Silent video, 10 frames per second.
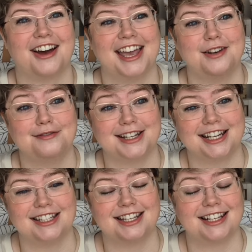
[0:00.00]
I had
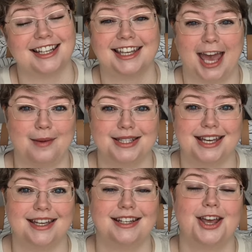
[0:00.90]
finished it and kept
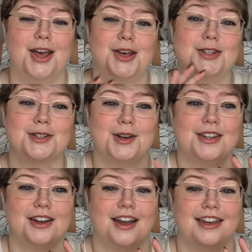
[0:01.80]
it so
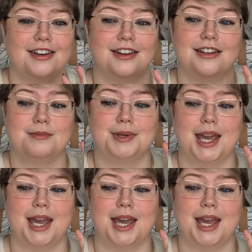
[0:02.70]
that I could be